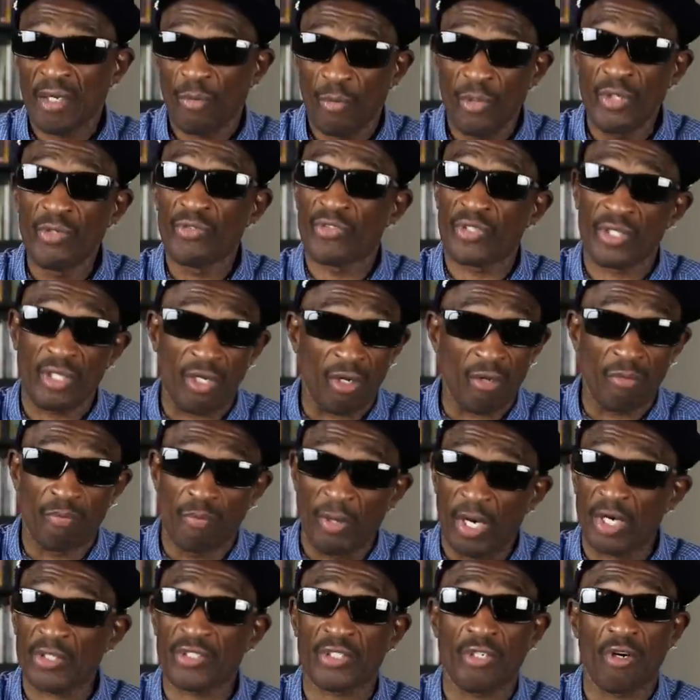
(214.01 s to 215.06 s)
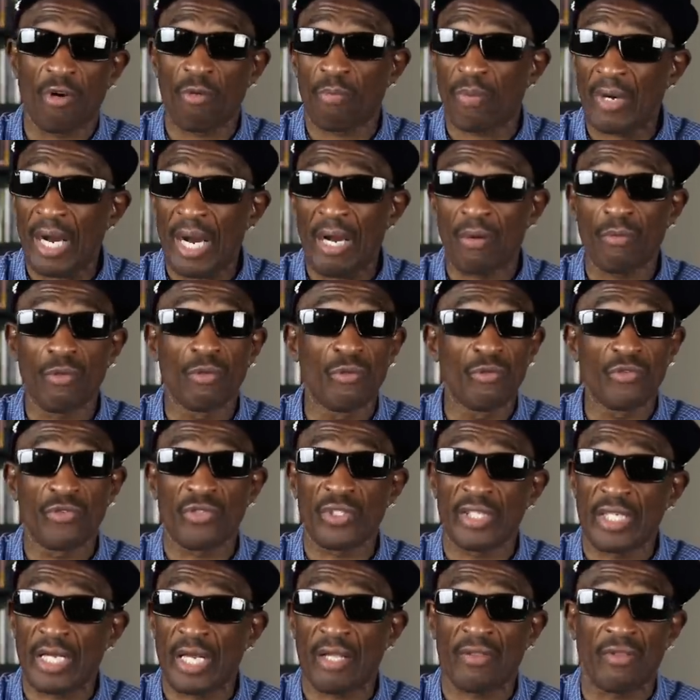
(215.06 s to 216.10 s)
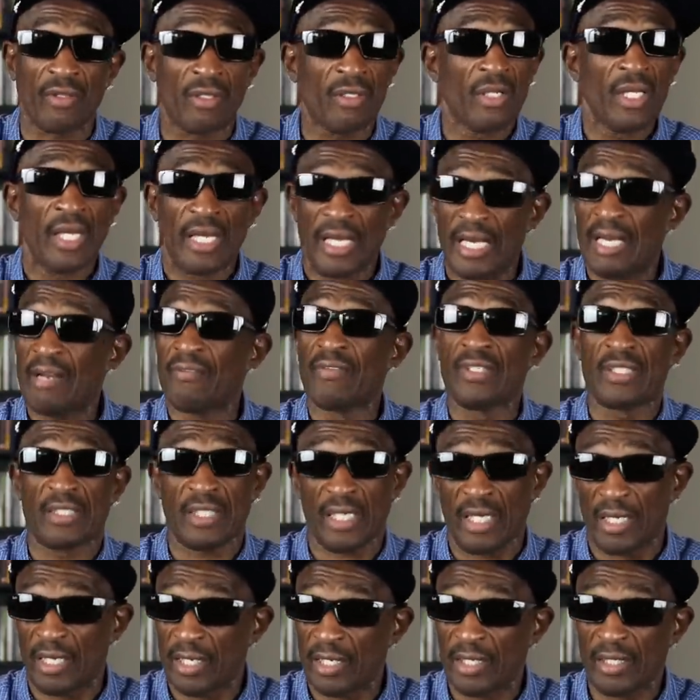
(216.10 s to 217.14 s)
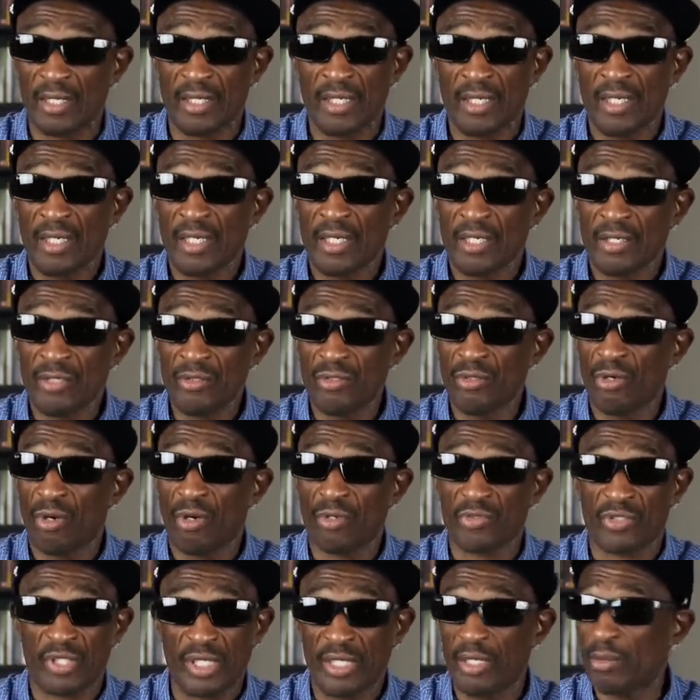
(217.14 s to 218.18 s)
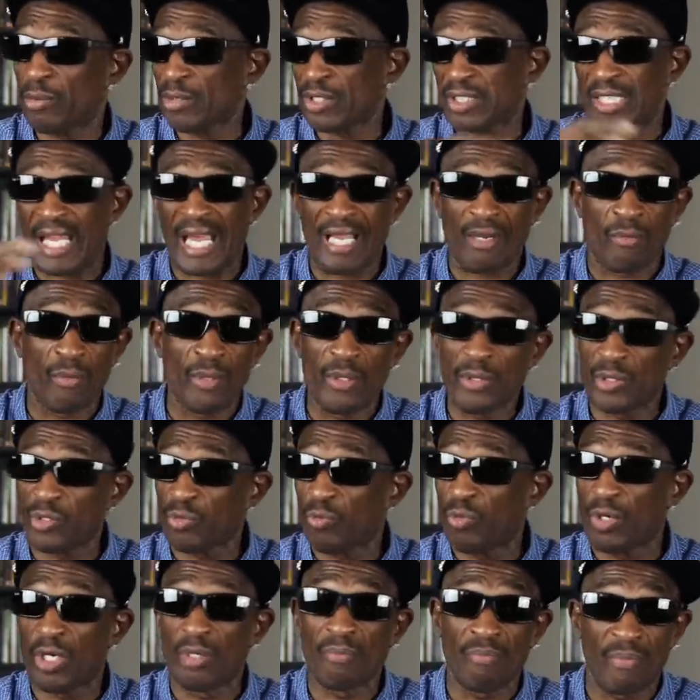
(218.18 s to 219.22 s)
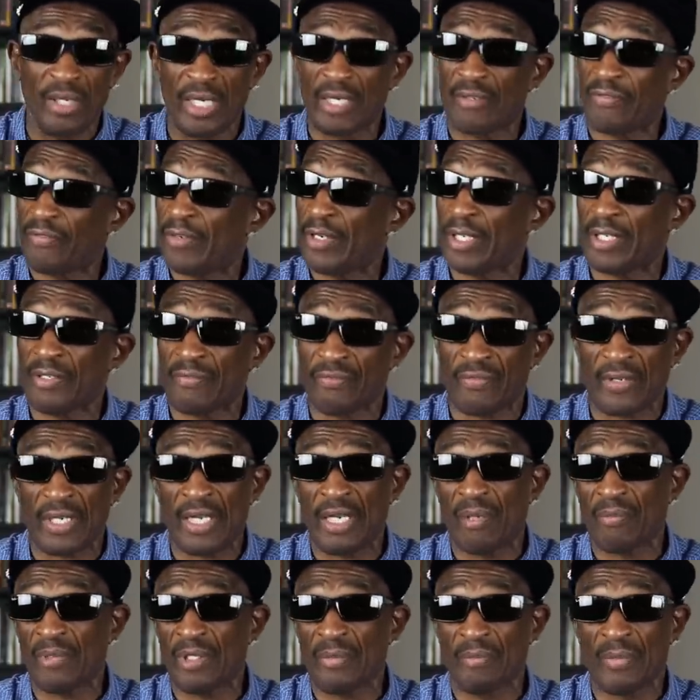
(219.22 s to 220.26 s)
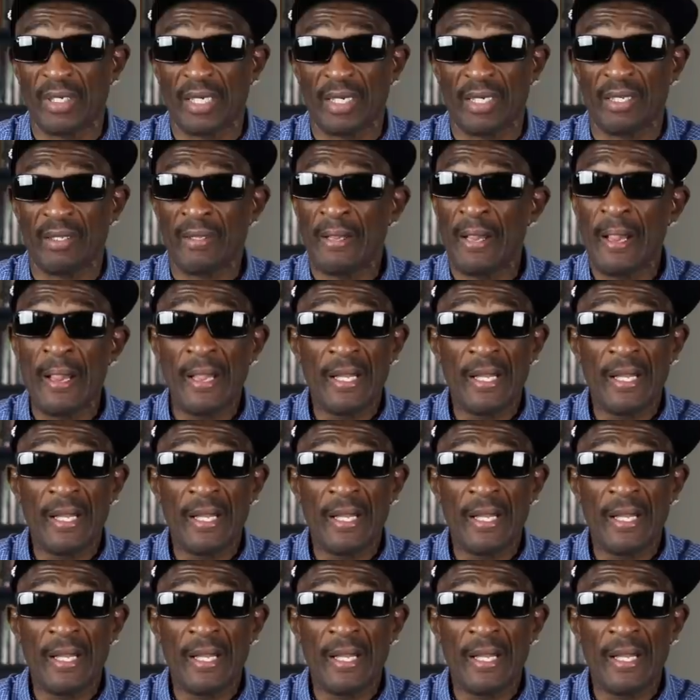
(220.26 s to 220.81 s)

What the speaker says: We used to go bust on Pirus together every time. You know what I'm saying? It was like we was one big fucking family, man.